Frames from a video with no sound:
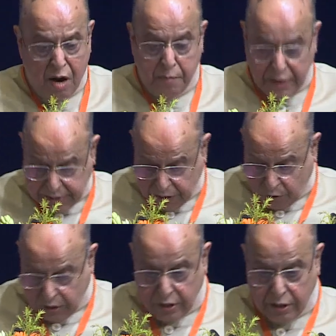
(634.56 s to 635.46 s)

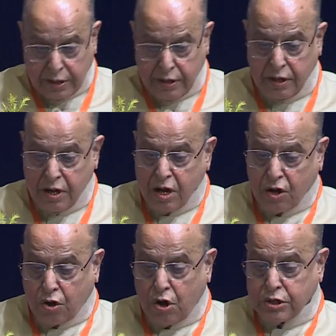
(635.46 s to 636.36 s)
particularly
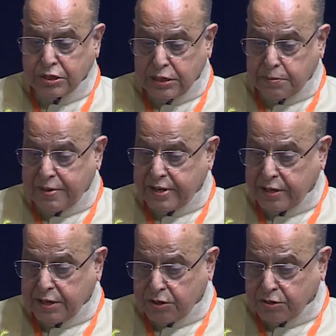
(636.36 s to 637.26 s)

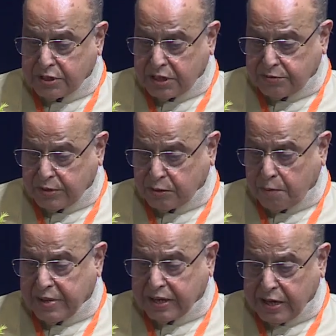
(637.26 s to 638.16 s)
cross-disciplinary research, which will
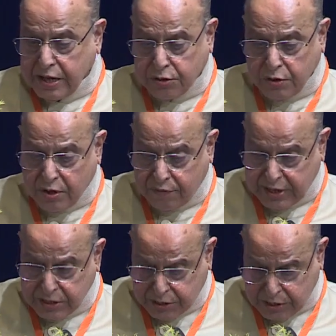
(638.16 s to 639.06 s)
be key to
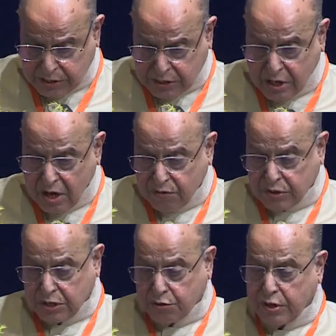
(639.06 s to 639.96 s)
innovations for
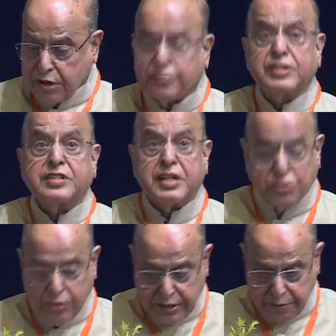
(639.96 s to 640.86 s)
the 21st
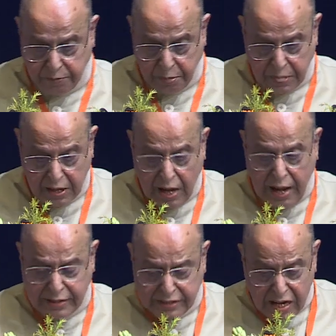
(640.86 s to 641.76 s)
century
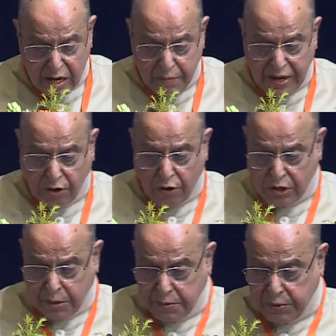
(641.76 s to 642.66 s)
and thereby
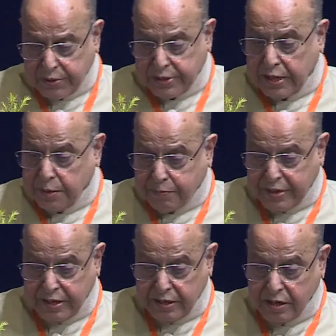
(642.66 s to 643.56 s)
contribute
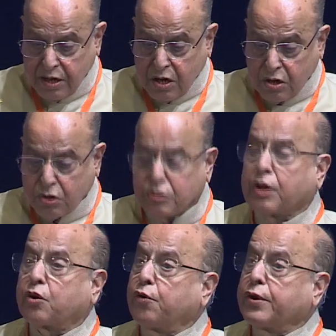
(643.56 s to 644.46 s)
deeply to the
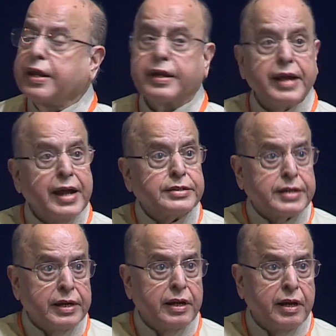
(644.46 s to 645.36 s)
growing
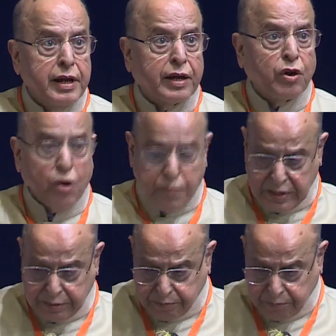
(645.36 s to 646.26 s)
national economy.